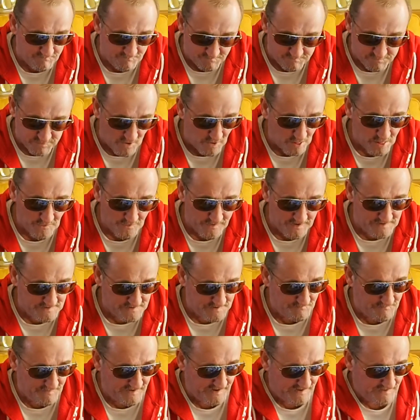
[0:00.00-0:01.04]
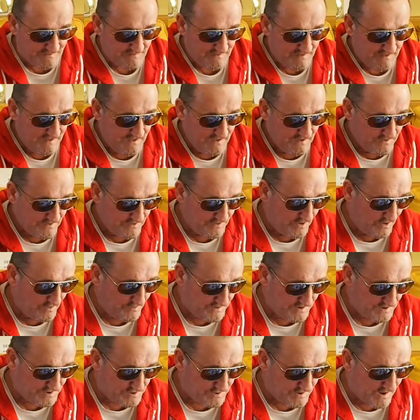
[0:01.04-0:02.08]
colouring's a bit, you know,
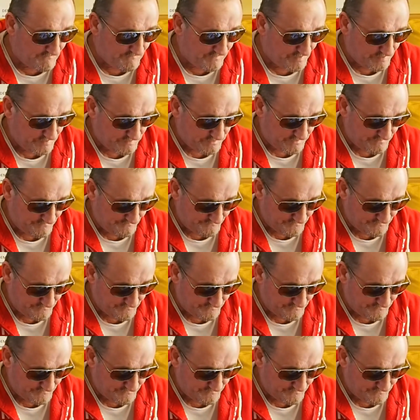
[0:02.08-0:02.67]
dishevelled.